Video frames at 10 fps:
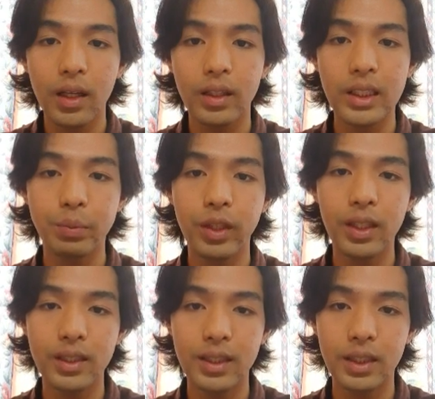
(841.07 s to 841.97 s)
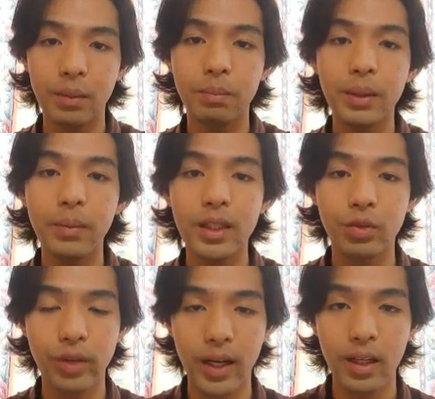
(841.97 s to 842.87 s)
The sprinkler system
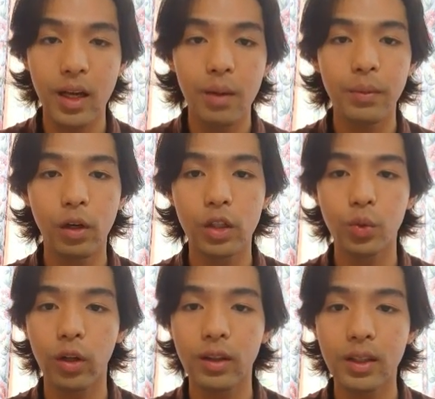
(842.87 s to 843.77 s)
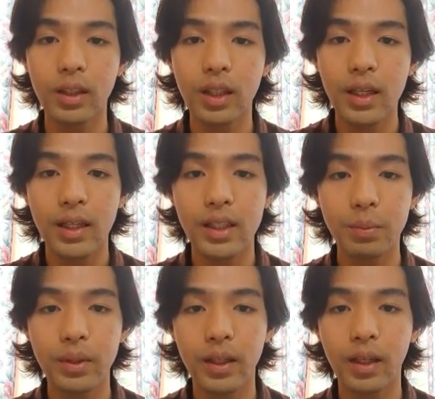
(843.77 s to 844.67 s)
mimics rain because water is
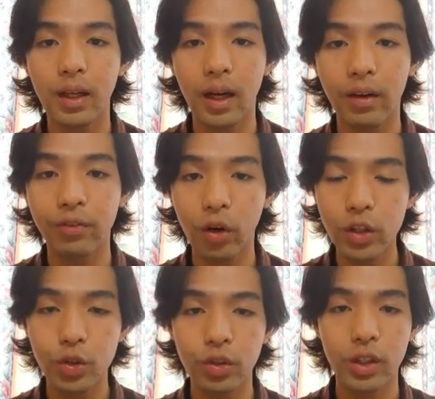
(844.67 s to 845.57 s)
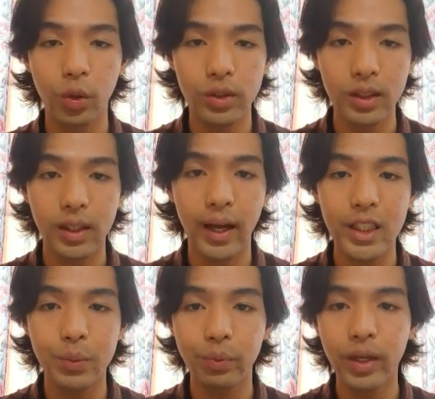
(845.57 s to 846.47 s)
being forced through a nozzle
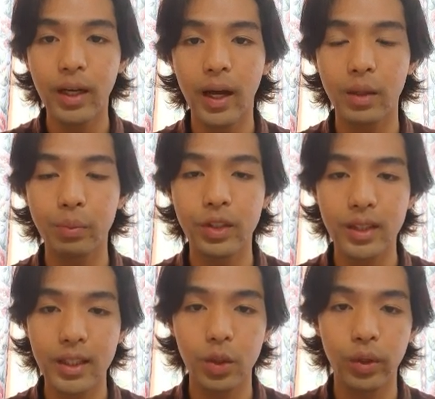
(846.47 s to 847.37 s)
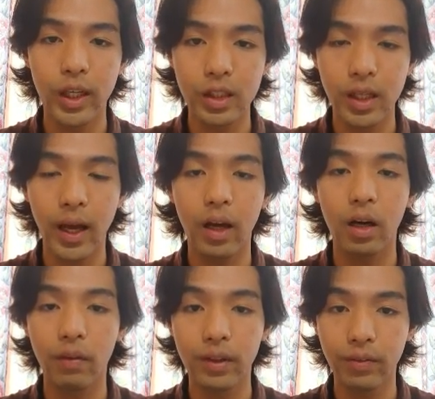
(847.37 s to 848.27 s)
and sprayed at a precise location
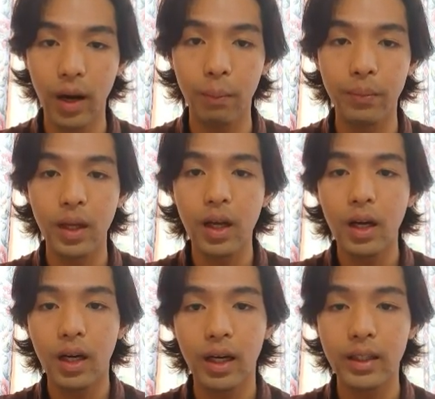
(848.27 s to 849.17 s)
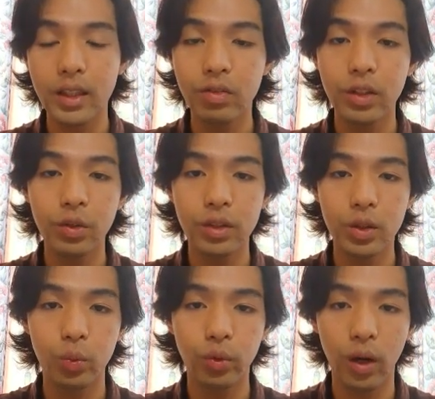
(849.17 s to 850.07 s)
of the farm. This
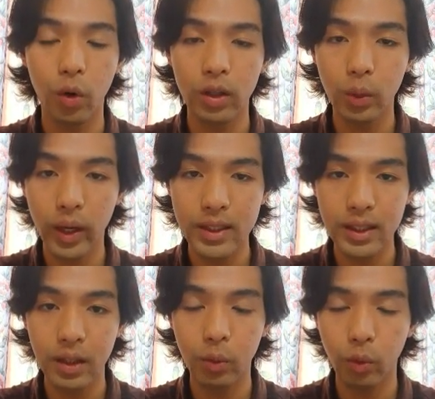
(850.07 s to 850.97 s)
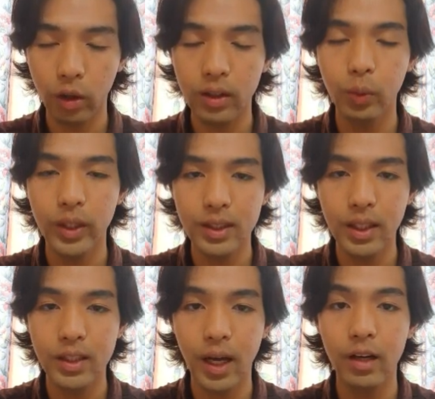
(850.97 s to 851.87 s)
reduces water
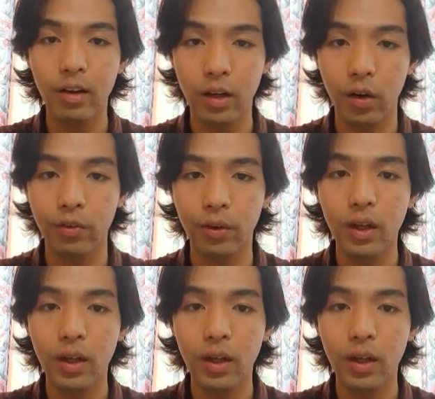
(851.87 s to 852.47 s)
wastage and runoff.